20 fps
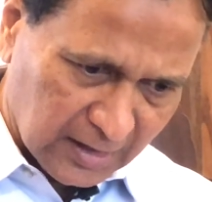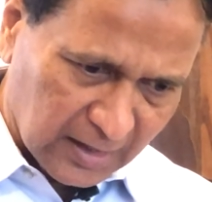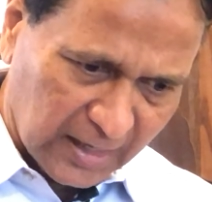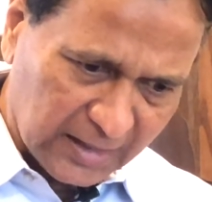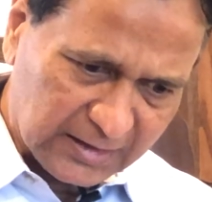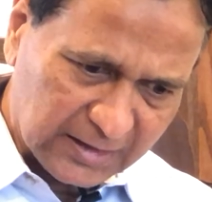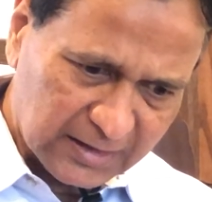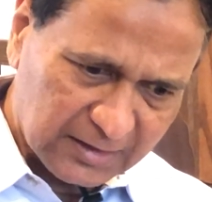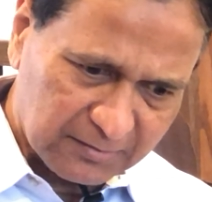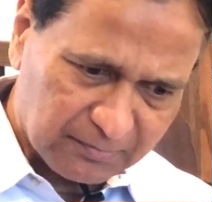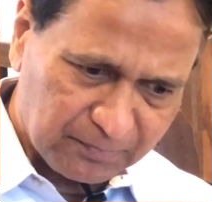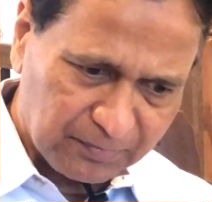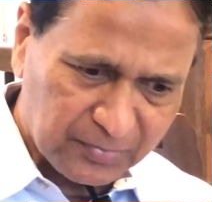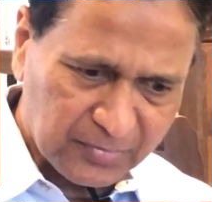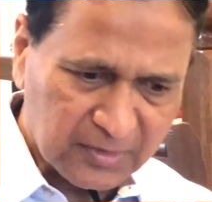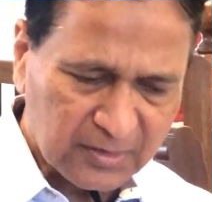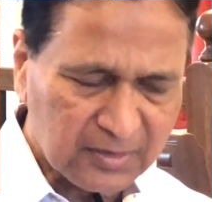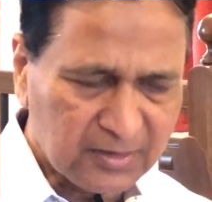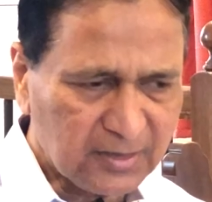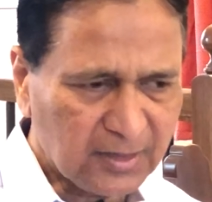I think
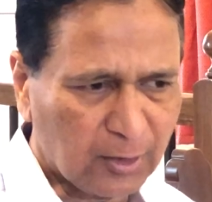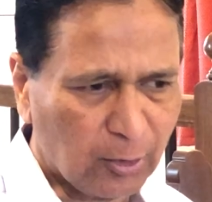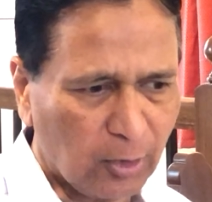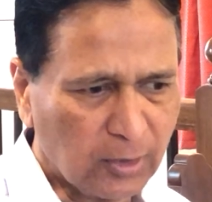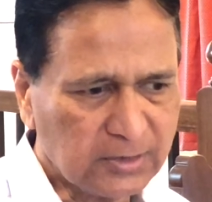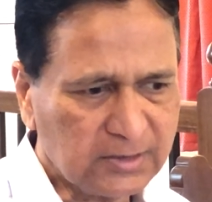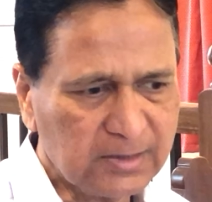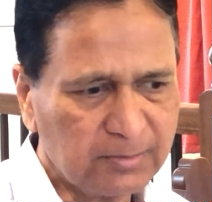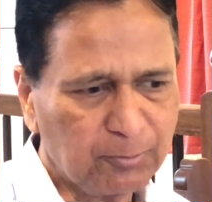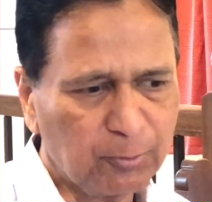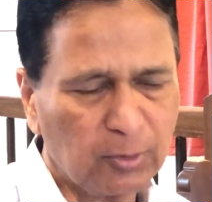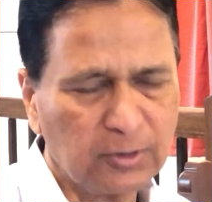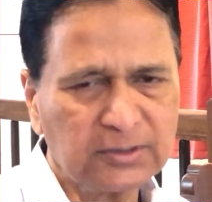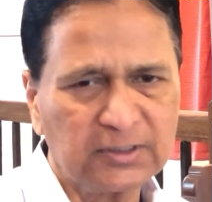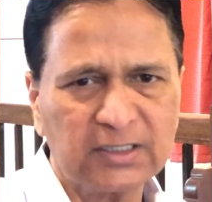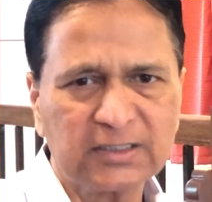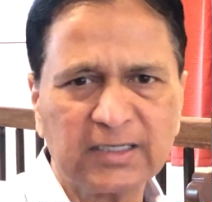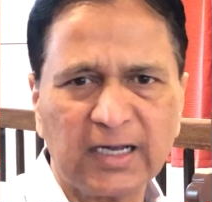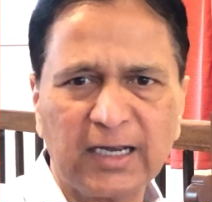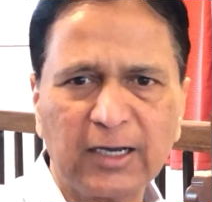the concept was
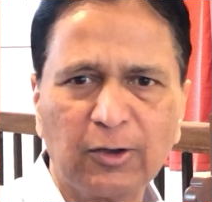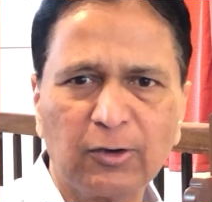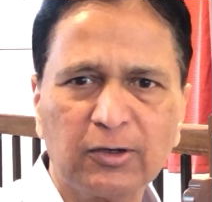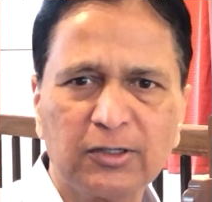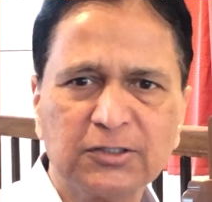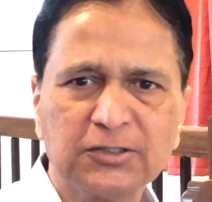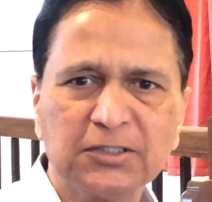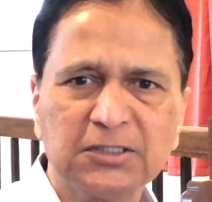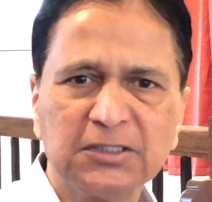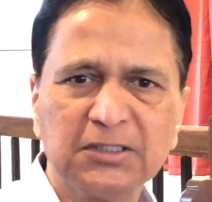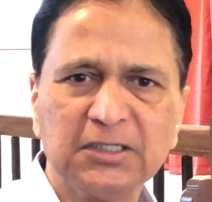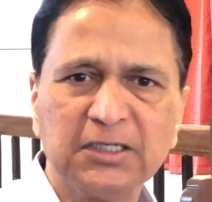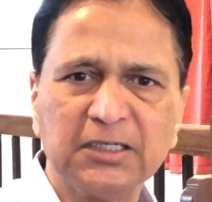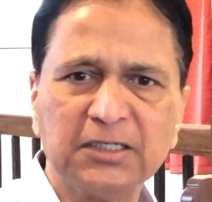that psychology